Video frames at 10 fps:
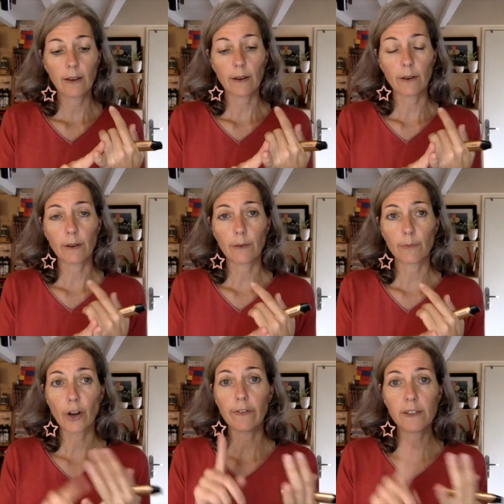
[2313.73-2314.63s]
uh,
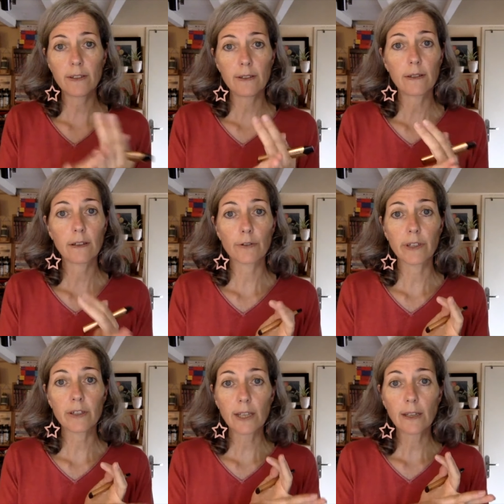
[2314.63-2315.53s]
privacy,
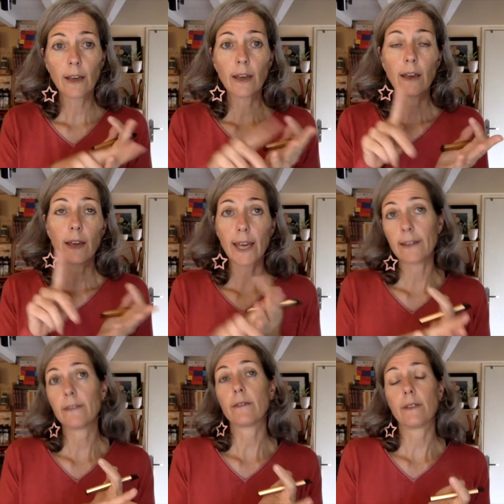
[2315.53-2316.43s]
security,
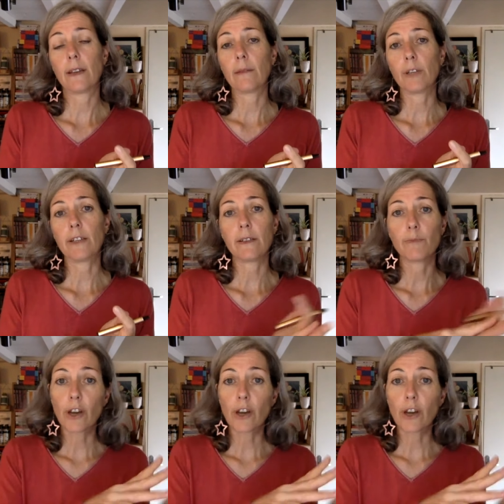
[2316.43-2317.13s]
and sustainability.